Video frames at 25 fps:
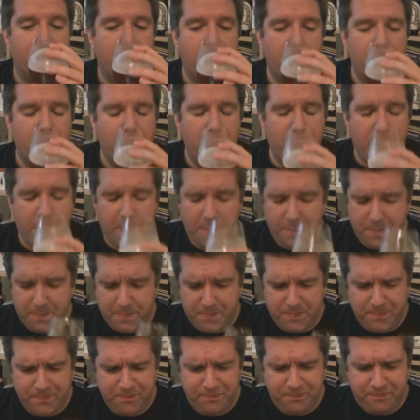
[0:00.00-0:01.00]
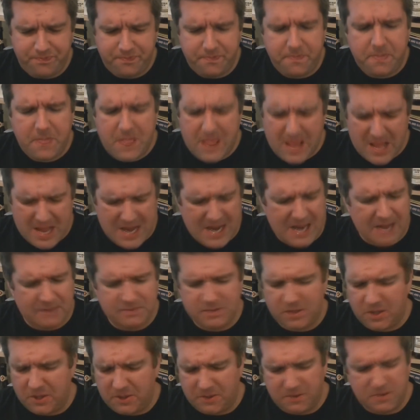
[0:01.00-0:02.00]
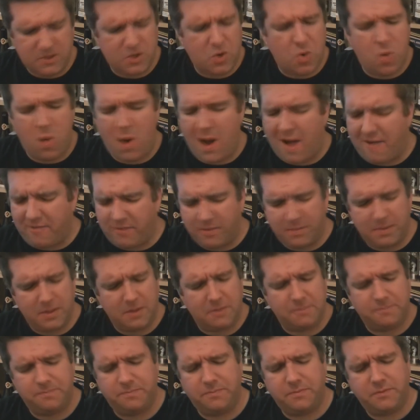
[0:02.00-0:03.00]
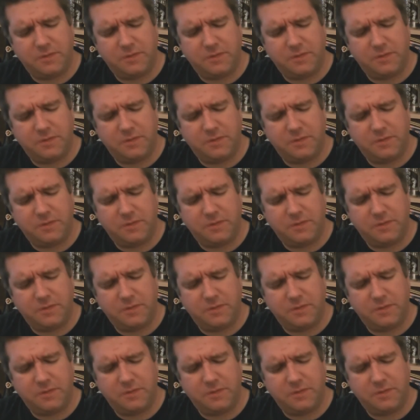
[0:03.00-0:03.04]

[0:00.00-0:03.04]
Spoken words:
And absolutely, it's quaffable,